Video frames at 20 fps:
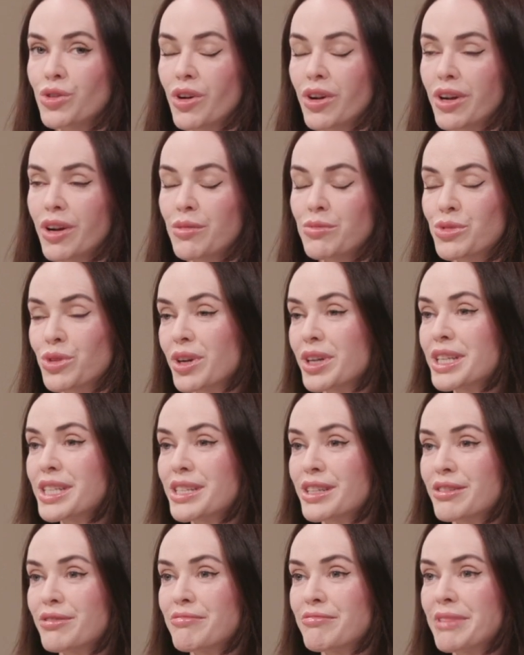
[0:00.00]
I'm trying
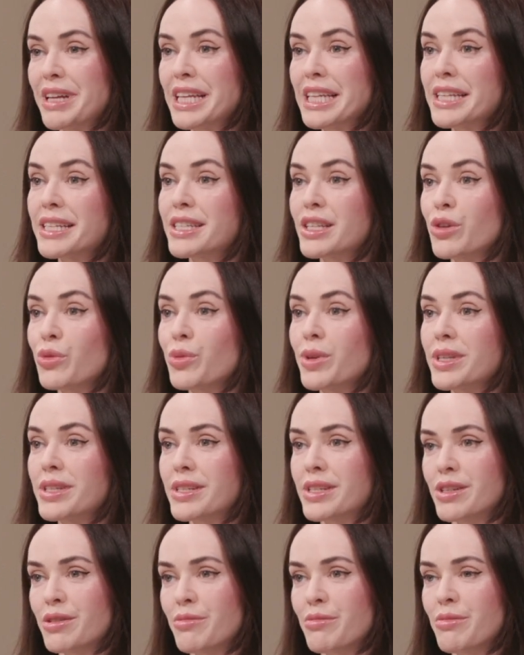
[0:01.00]
to elicit
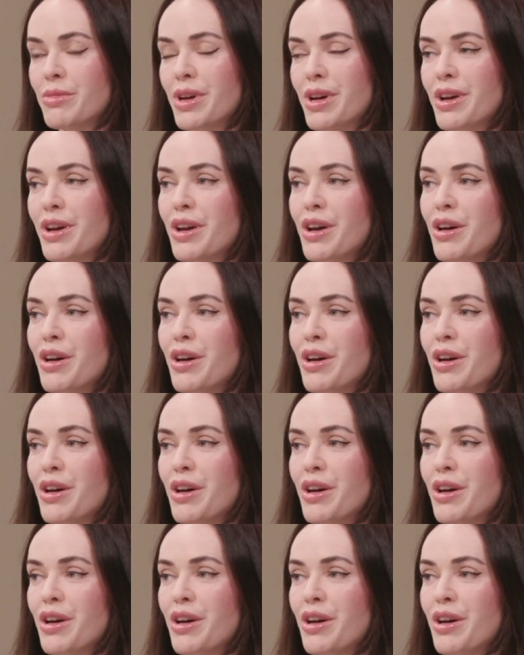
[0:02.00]
wisdom